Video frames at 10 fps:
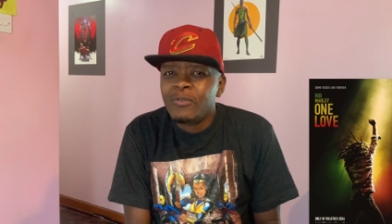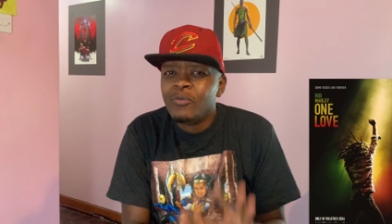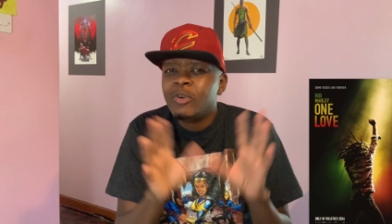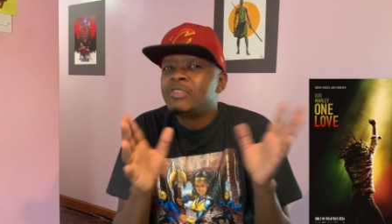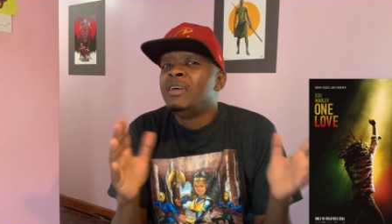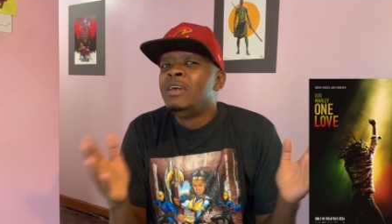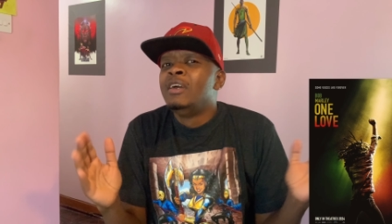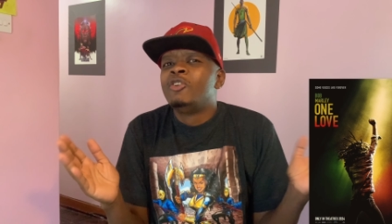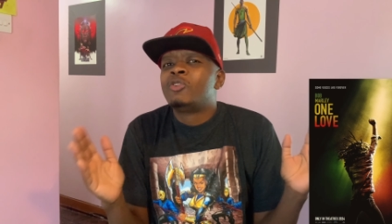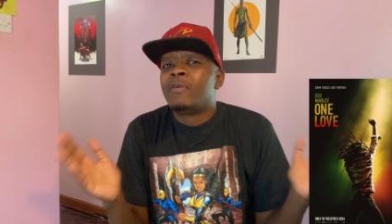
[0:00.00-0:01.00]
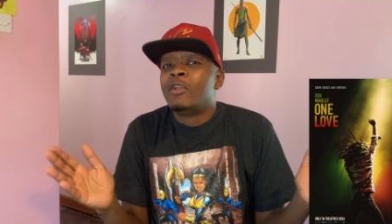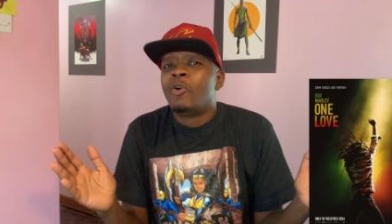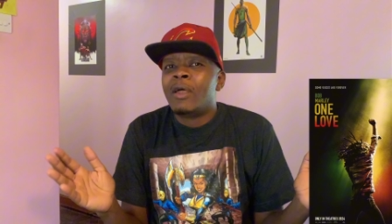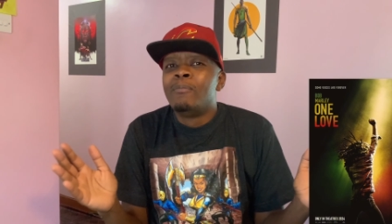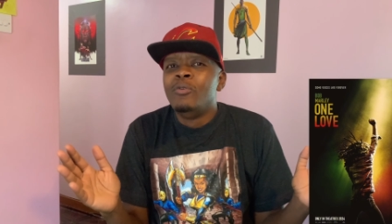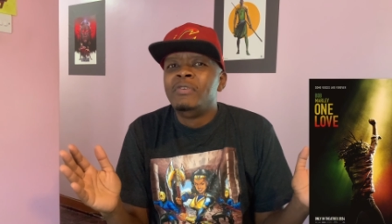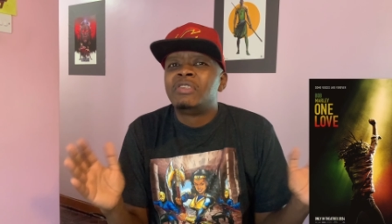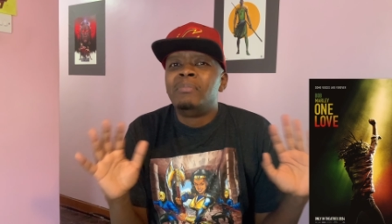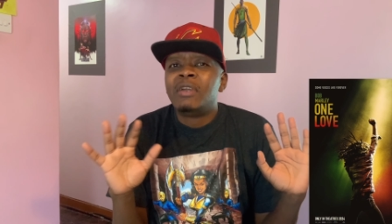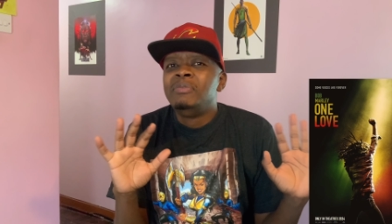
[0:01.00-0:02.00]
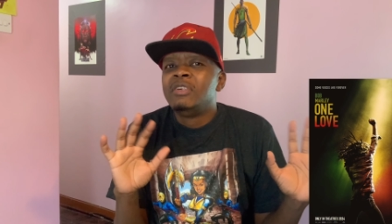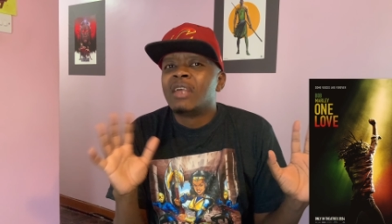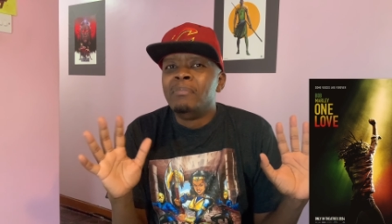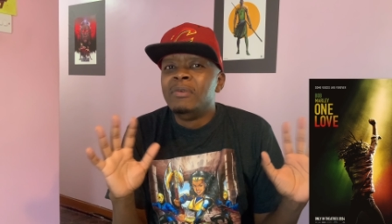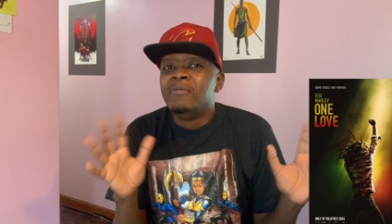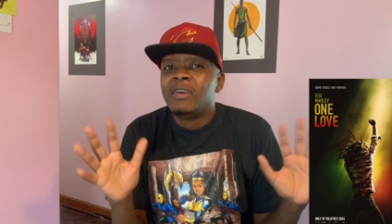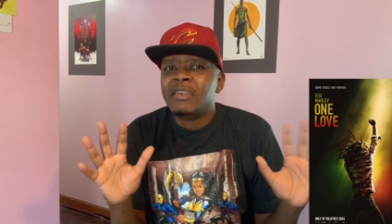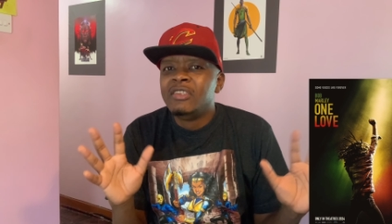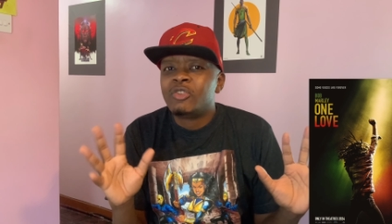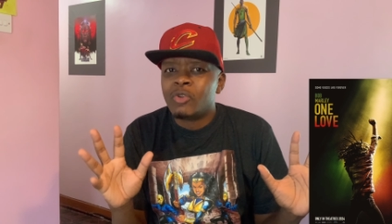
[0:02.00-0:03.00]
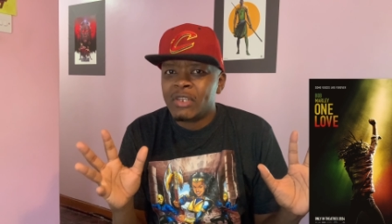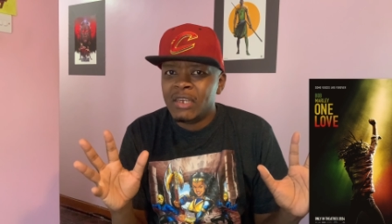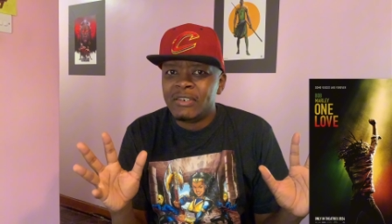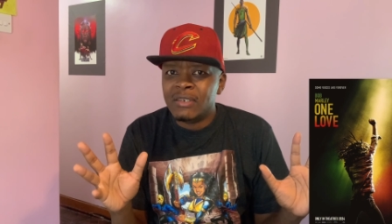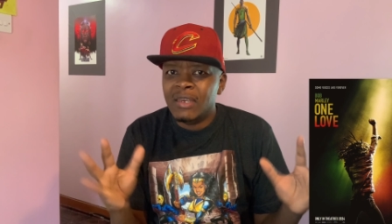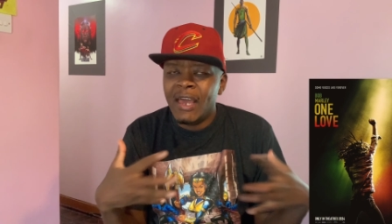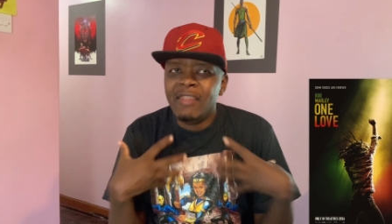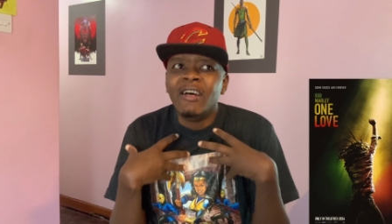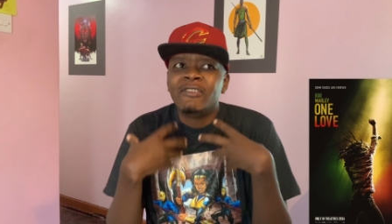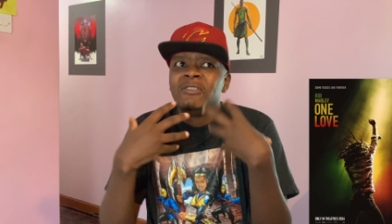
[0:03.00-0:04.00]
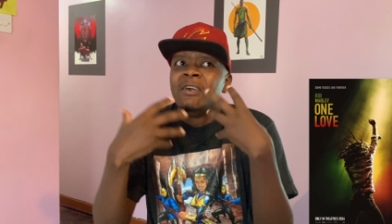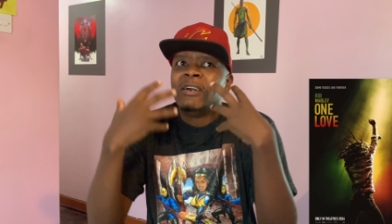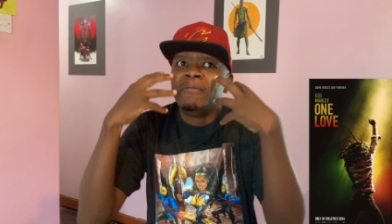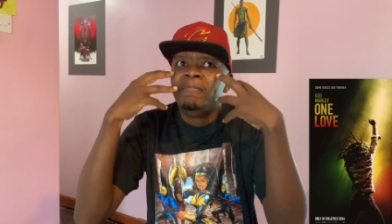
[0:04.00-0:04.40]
If you watch Christopher Nolan movies, sometimes it can be very disorienting, and that's the